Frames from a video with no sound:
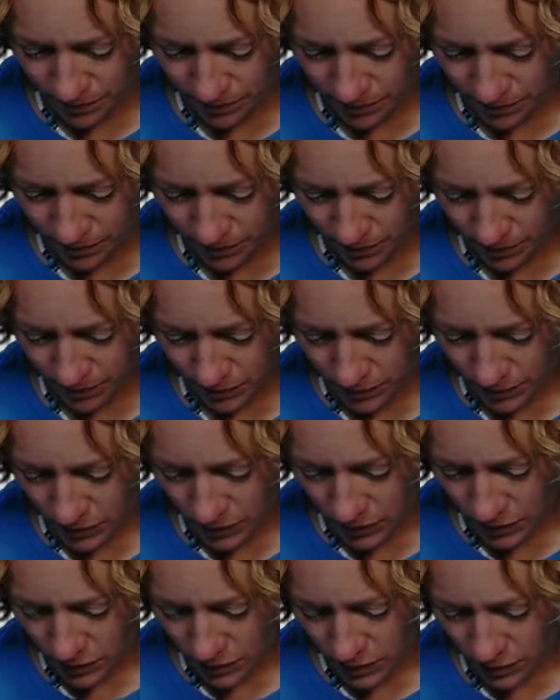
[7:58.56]

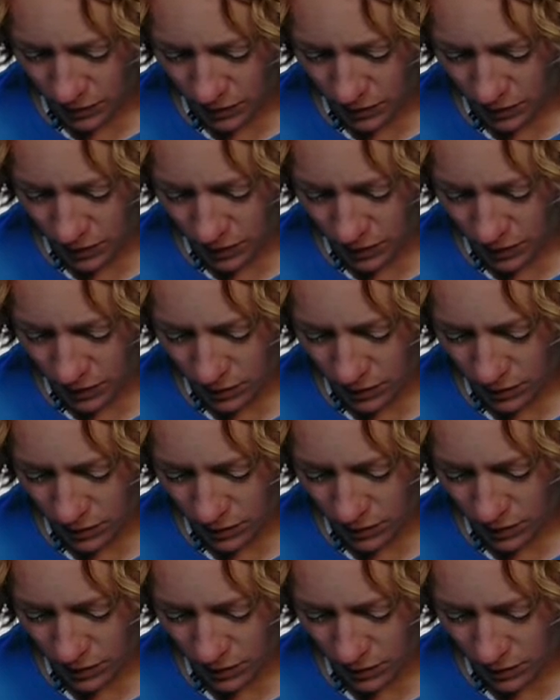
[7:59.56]

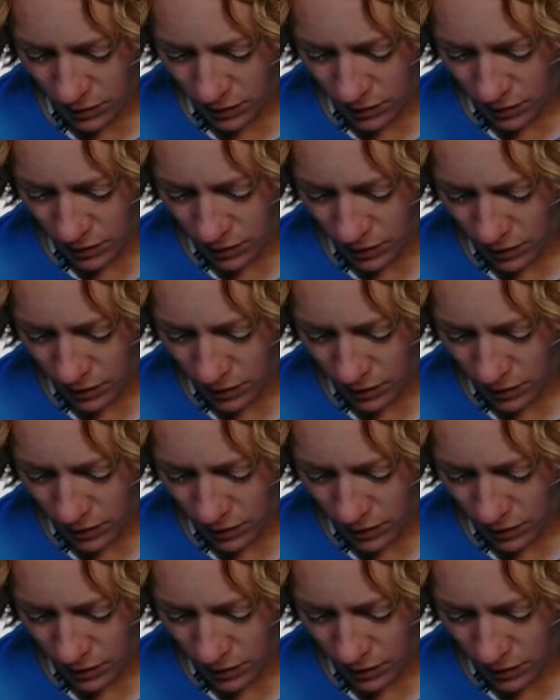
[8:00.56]
(silence)